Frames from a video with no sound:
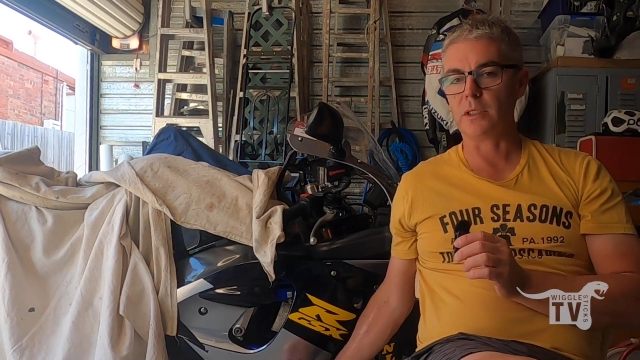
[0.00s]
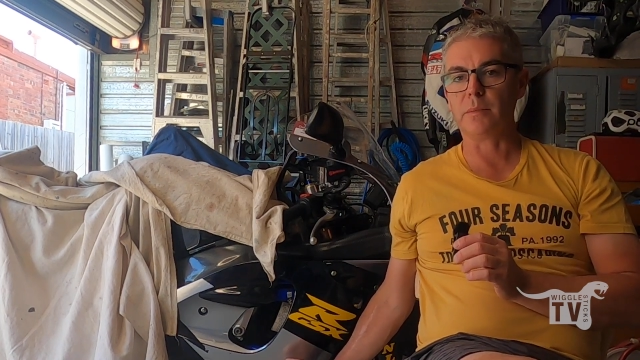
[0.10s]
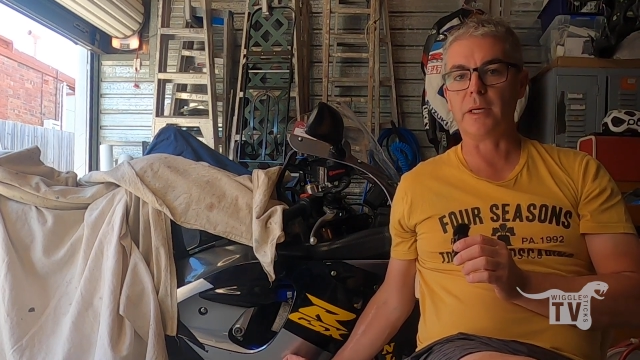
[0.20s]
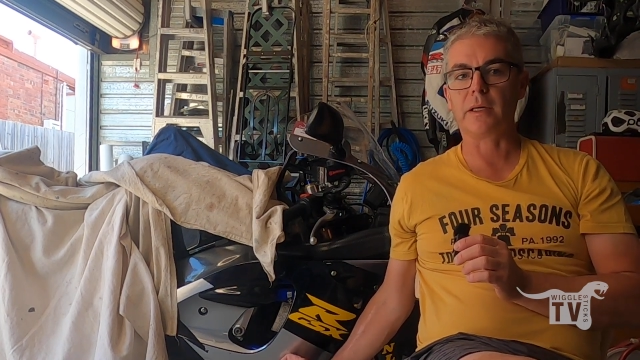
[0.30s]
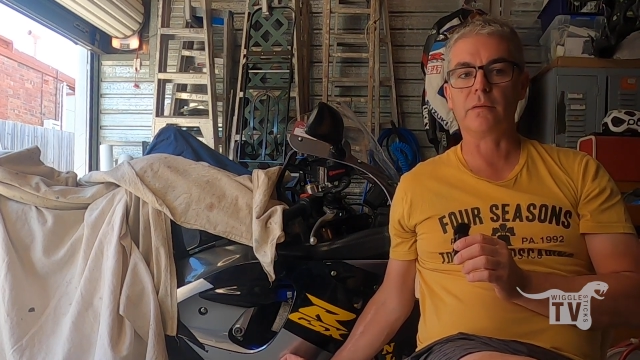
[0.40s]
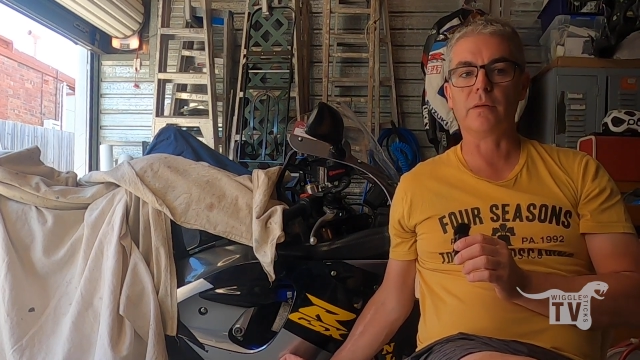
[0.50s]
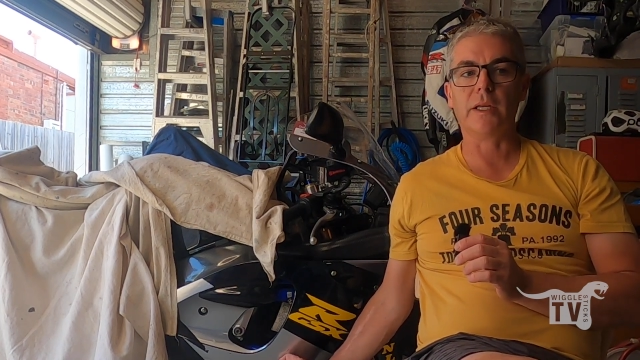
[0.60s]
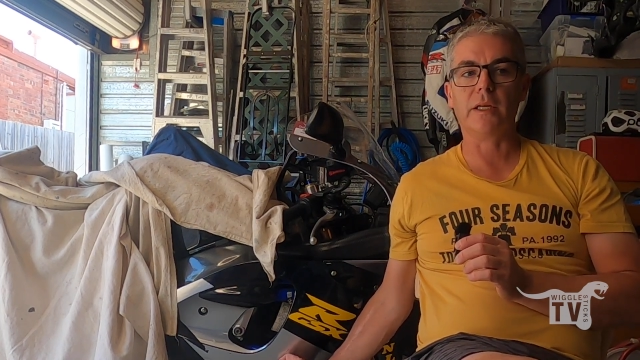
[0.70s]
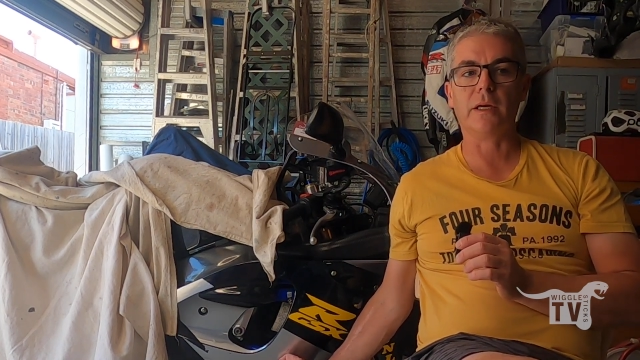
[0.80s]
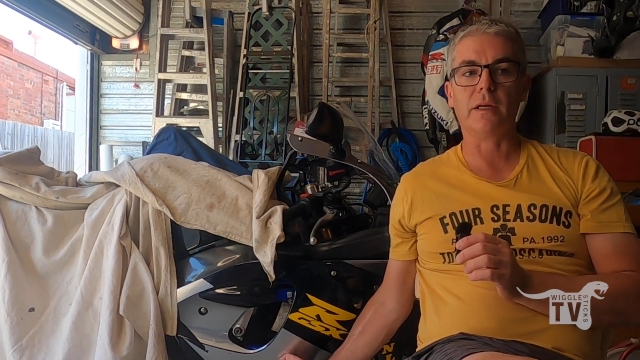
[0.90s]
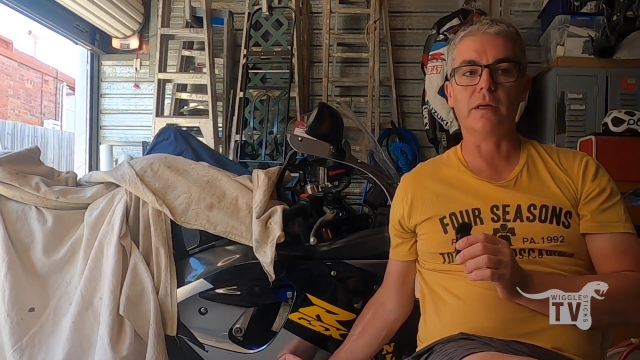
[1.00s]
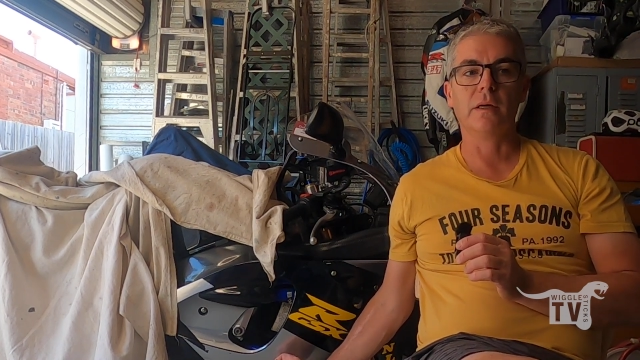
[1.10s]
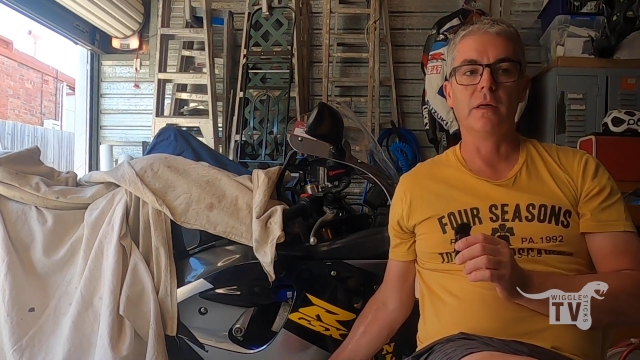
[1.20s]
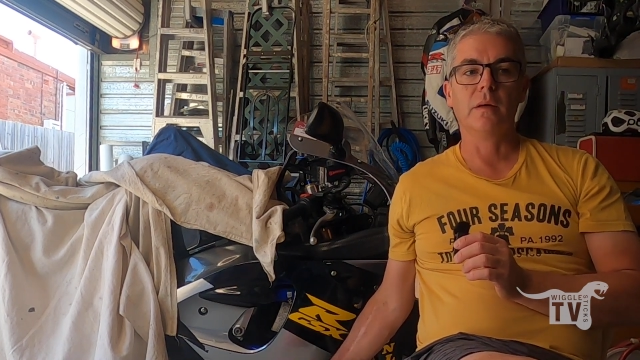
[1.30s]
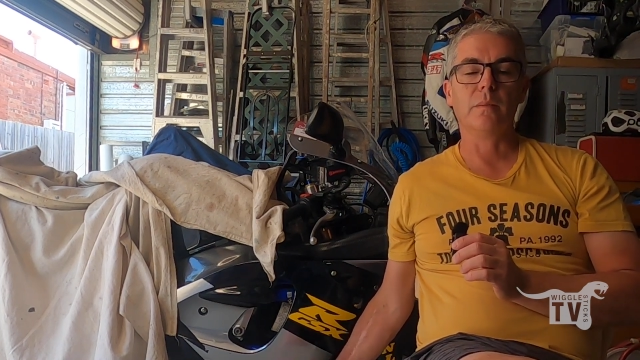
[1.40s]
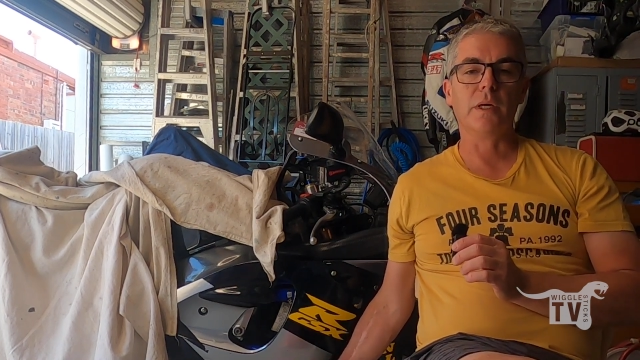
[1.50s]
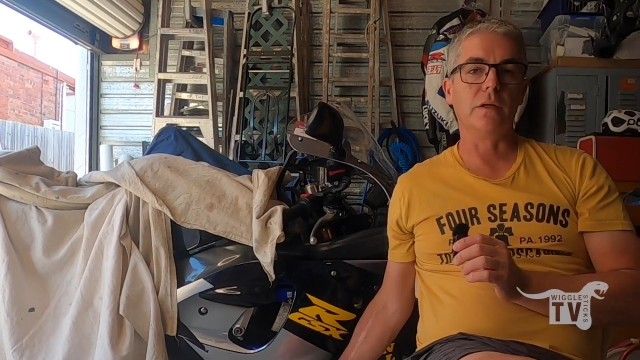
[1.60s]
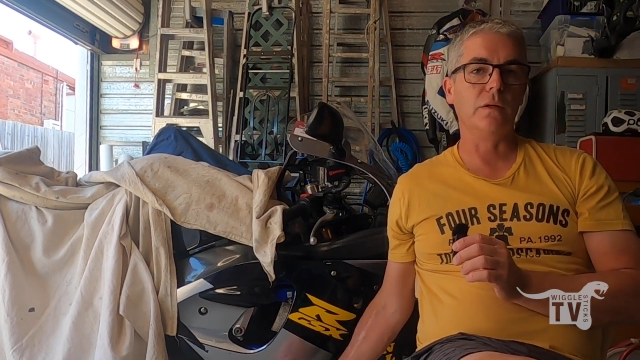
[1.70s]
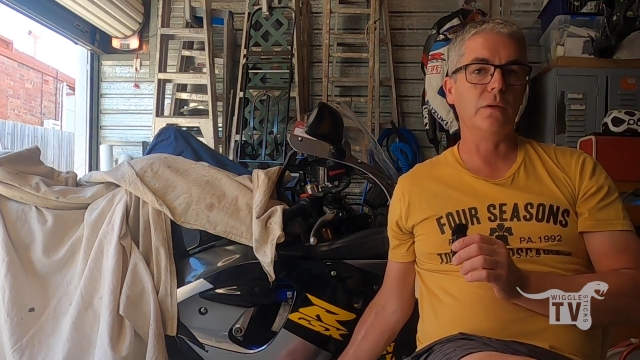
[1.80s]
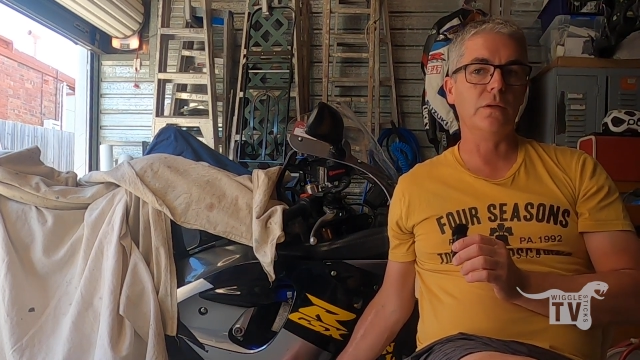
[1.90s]
in the back of the radiator made a
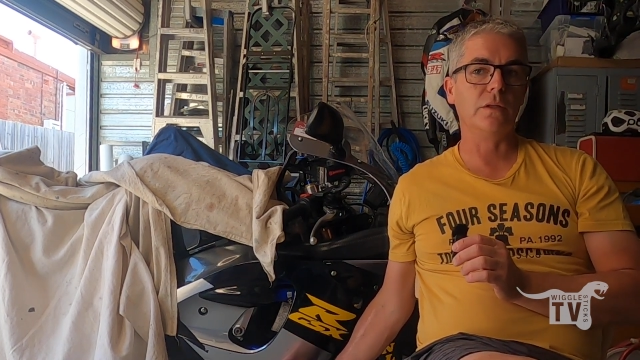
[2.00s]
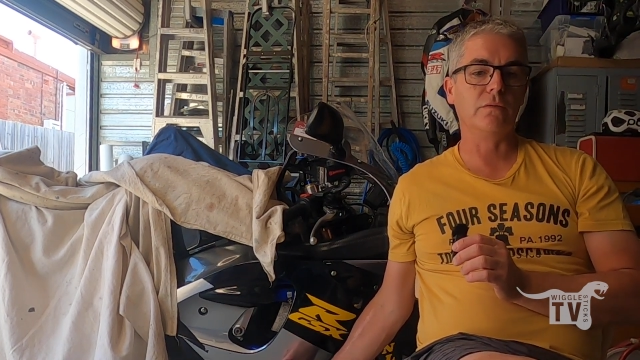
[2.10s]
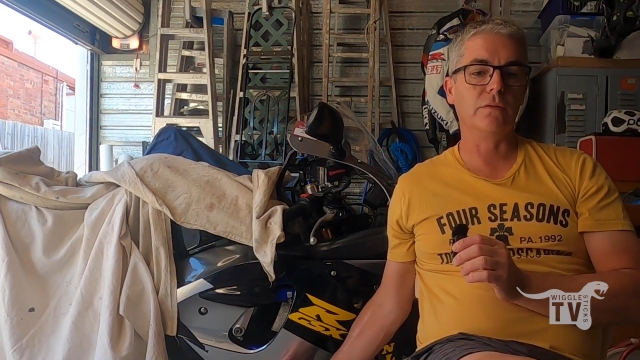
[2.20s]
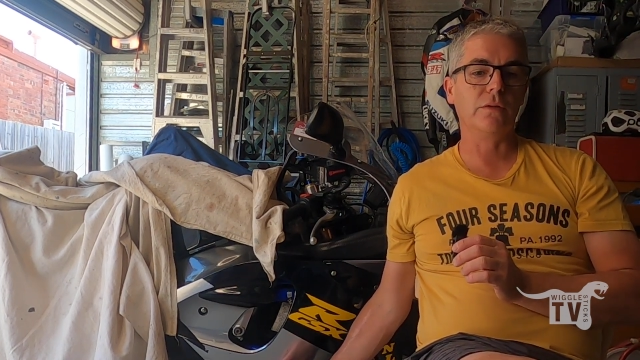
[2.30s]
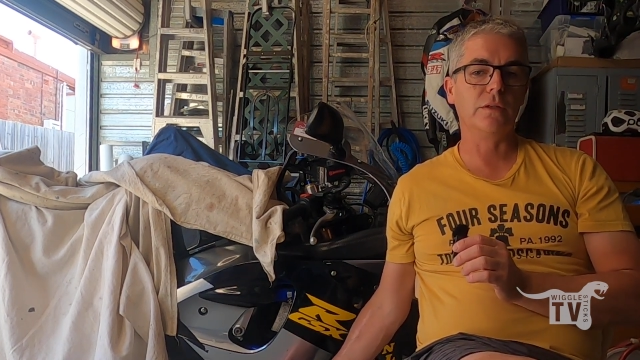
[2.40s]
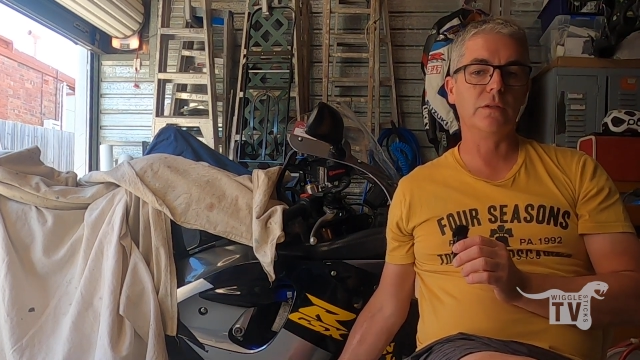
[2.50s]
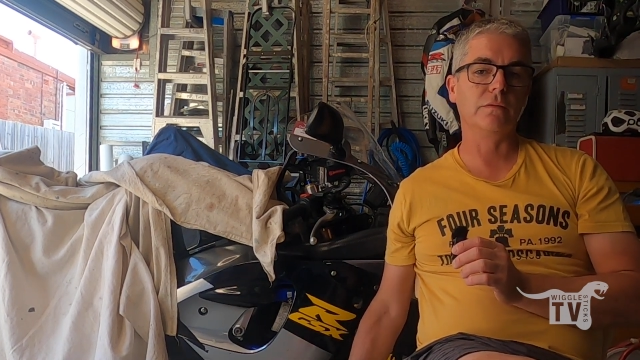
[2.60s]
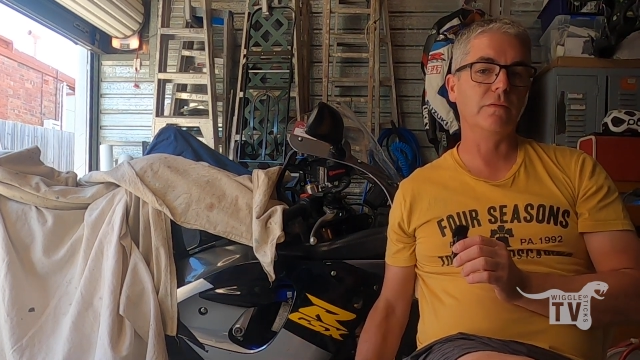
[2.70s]
huge difference.